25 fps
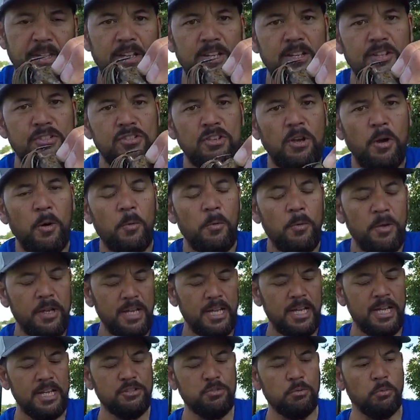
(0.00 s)
So
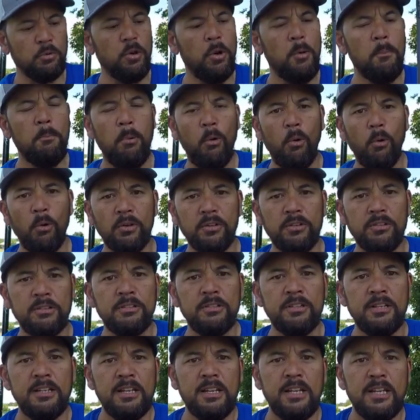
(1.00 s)
it's real
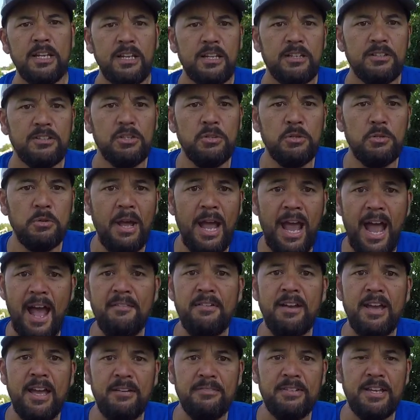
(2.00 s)
important to have
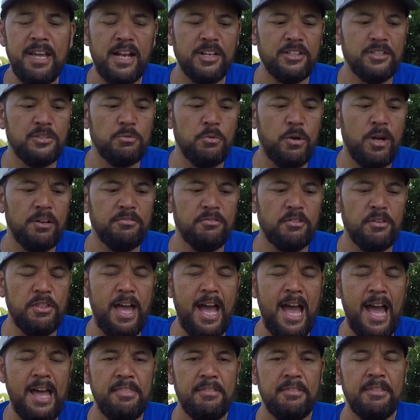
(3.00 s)
a heavy action rod for
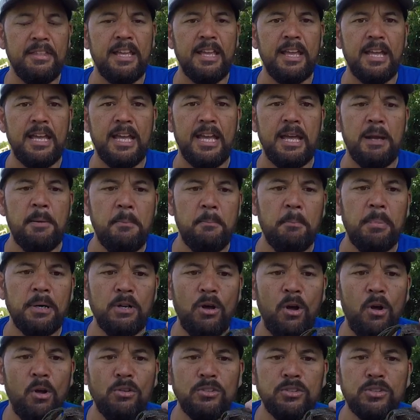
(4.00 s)
that, but
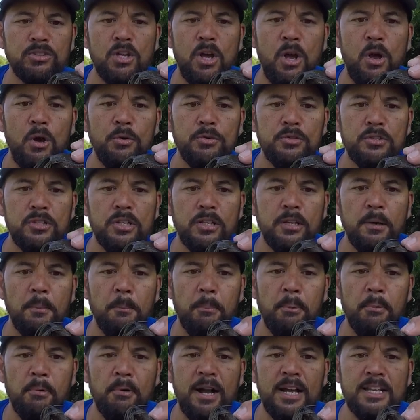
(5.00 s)
also to
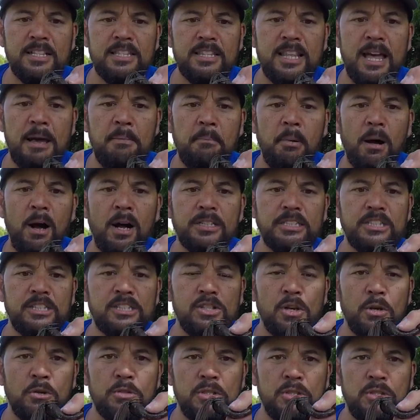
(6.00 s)
compress that body
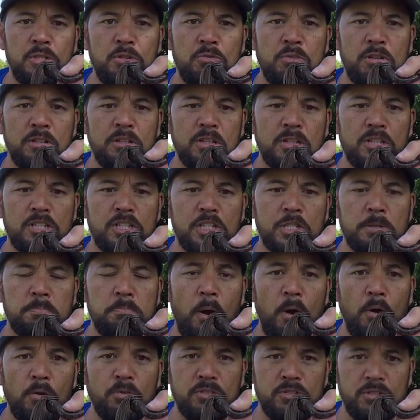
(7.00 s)
so you can
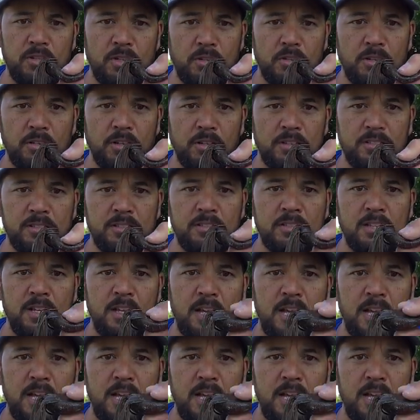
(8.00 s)
expose the hooks.